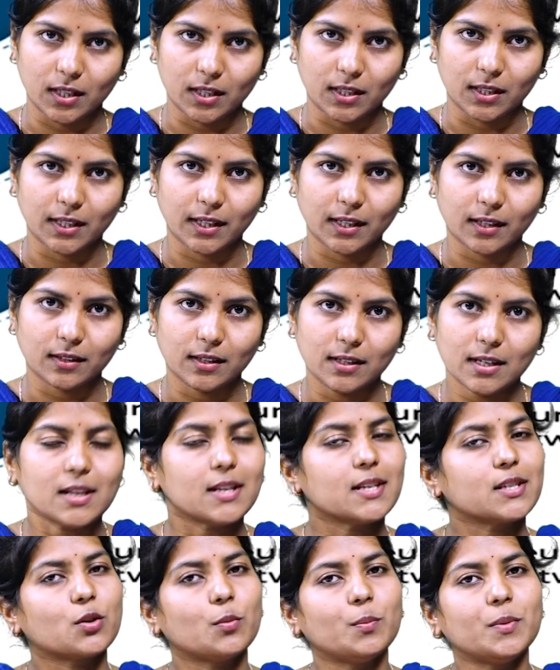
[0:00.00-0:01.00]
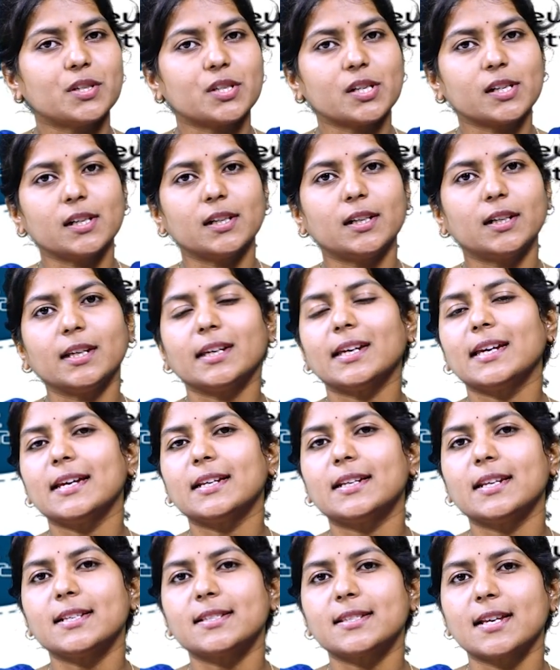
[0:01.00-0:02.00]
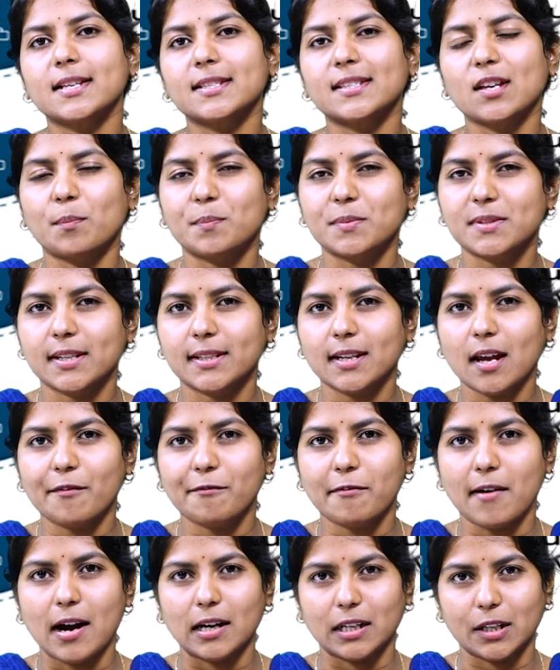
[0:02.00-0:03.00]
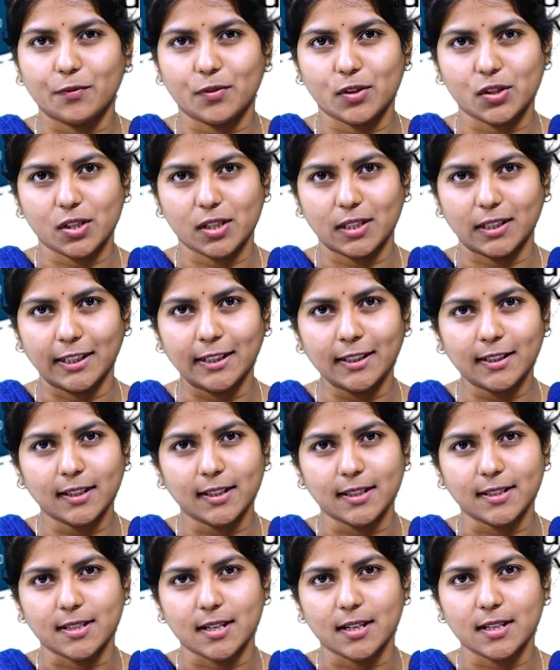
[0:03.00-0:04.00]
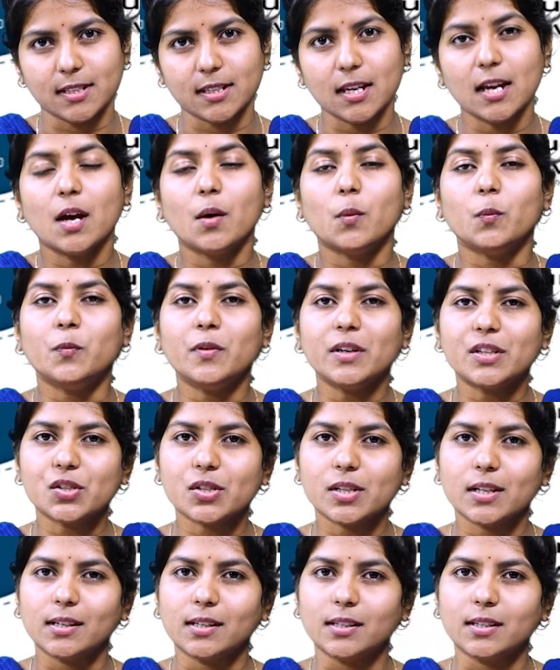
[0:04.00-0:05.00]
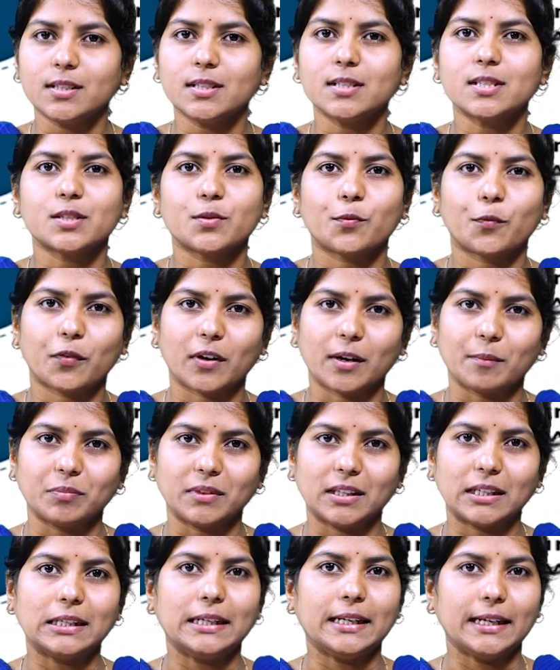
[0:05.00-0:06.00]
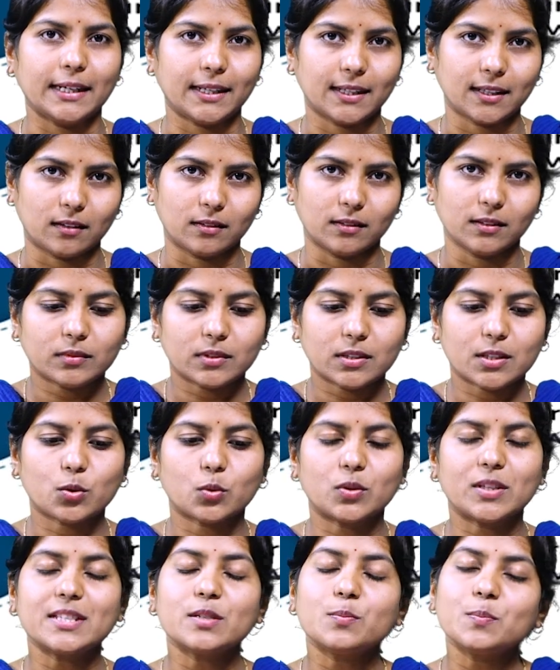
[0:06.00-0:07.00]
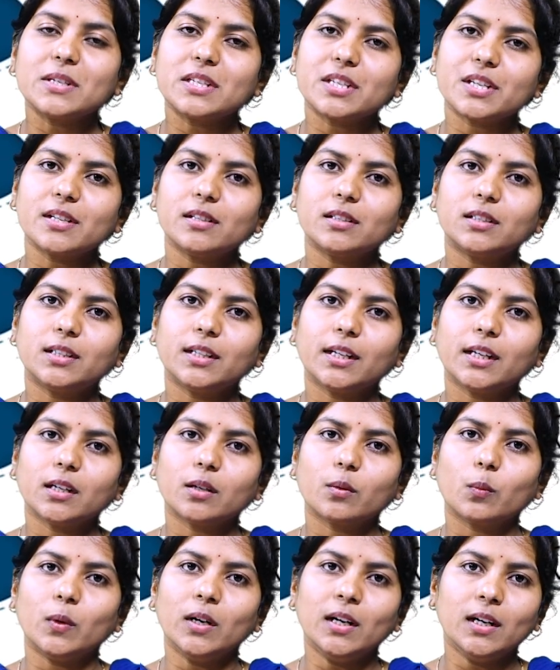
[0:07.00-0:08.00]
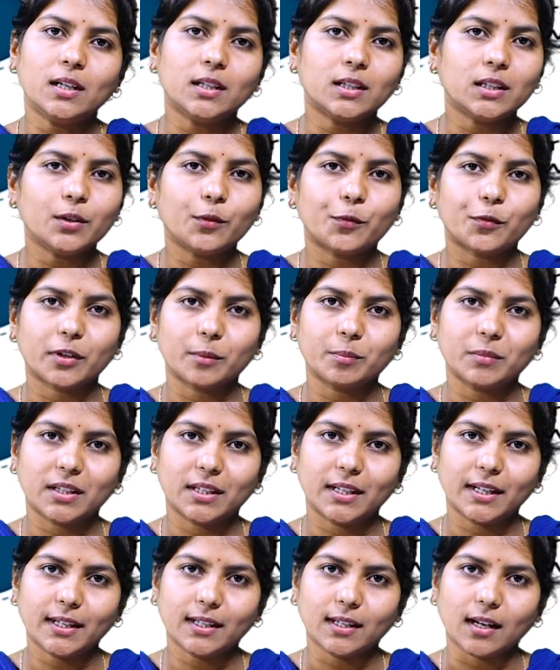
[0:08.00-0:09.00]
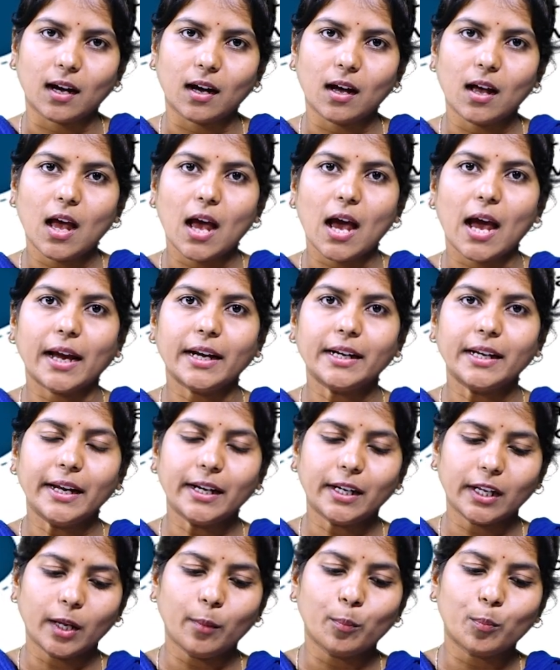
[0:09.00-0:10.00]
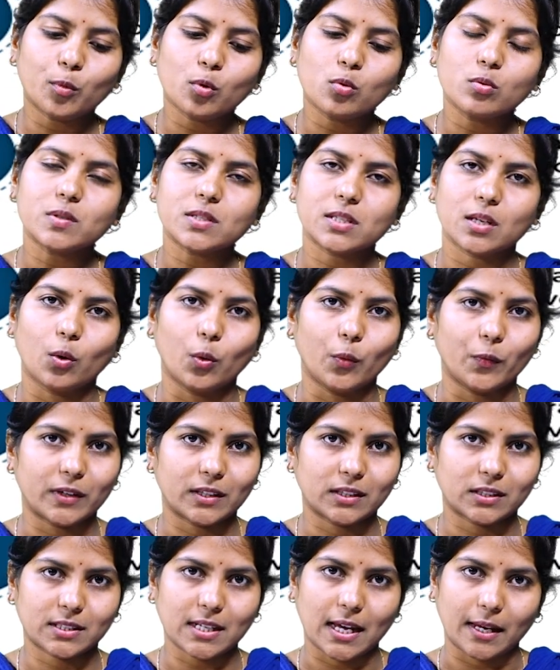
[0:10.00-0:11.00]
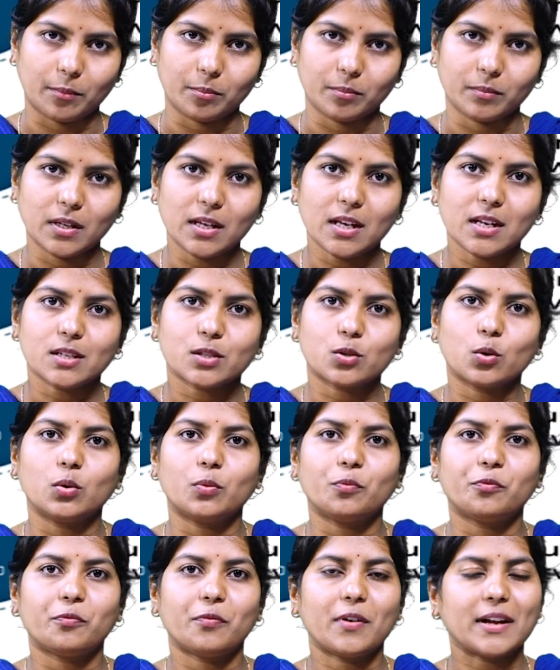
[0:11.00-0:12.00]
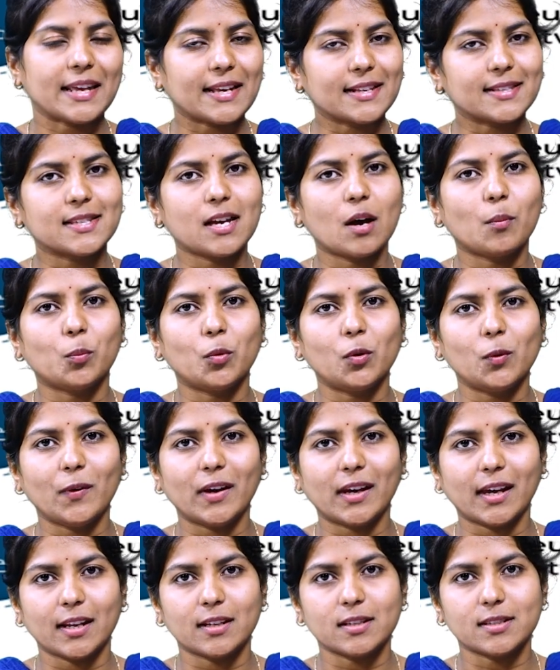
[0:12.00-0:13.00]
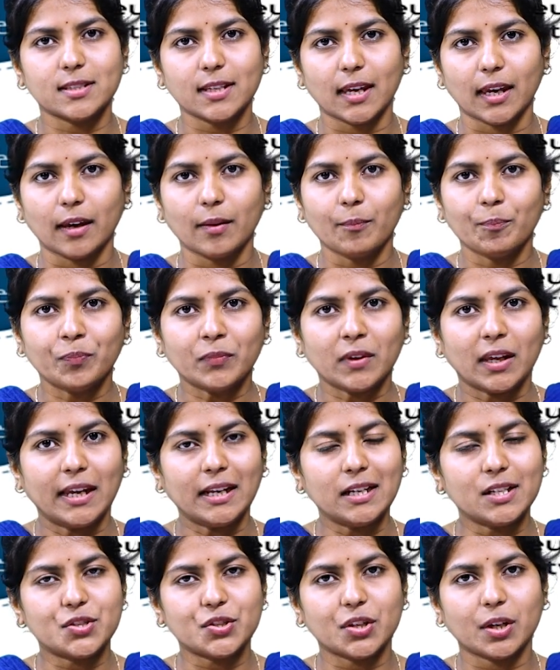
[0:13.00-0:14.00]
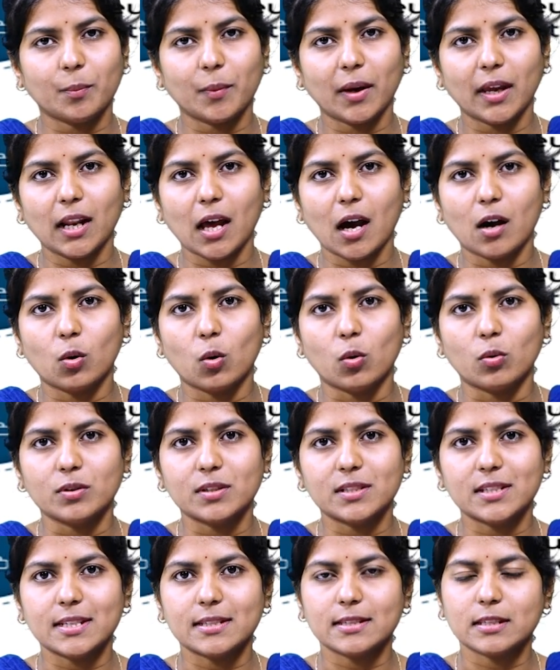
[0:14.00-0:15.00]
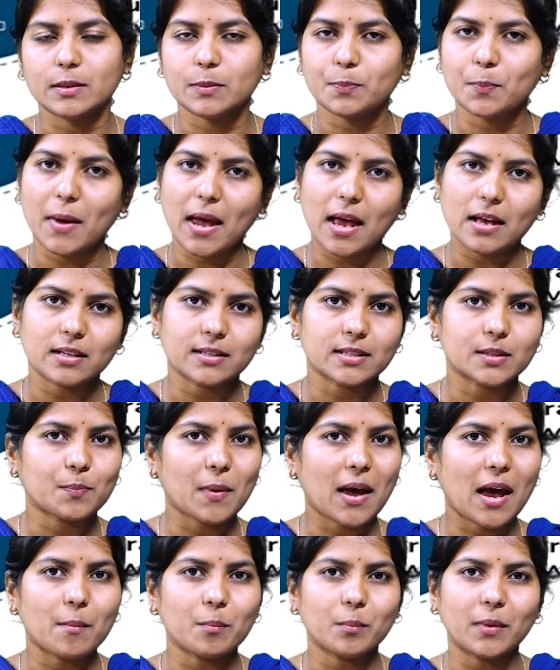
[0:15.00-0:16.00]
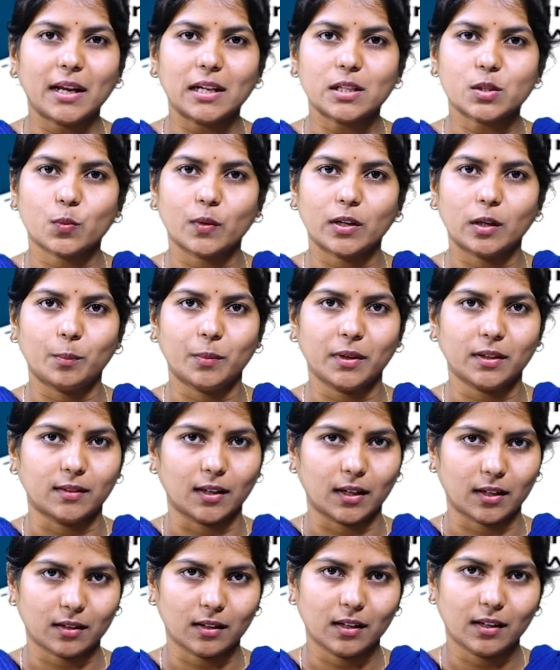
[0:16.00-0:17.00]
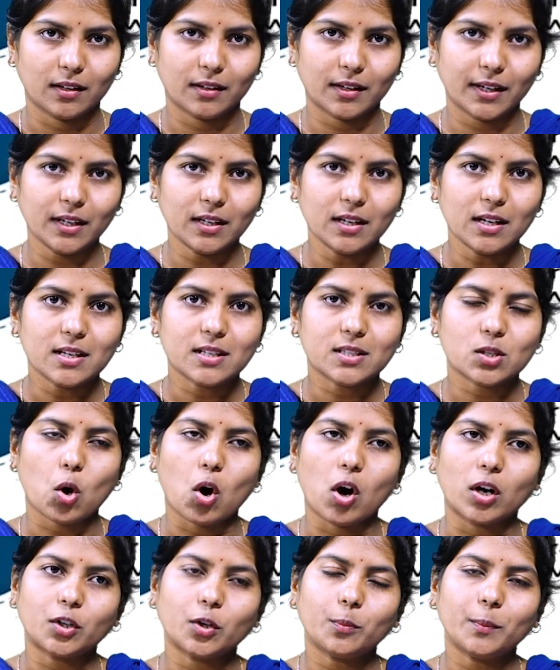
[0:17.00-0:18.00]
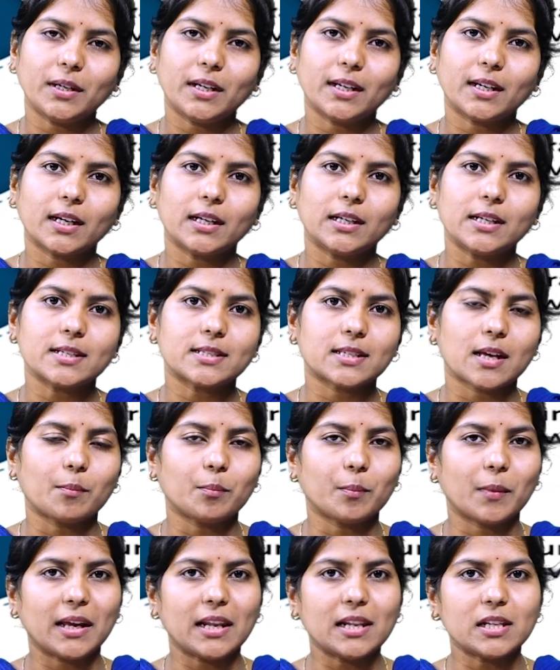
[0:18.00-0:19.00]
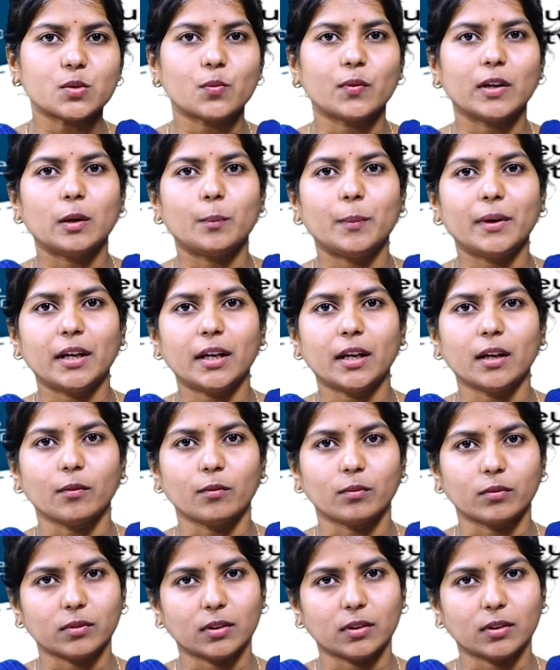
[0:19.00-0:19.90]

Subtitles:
learning? So machine learning, it is a subset of artificial intelligence which learns from the data. So this machine learning will learn from the data and it improves over time. So for example, we can say in Gmail accounts, spam mails will be there, right? So automatically some mails will be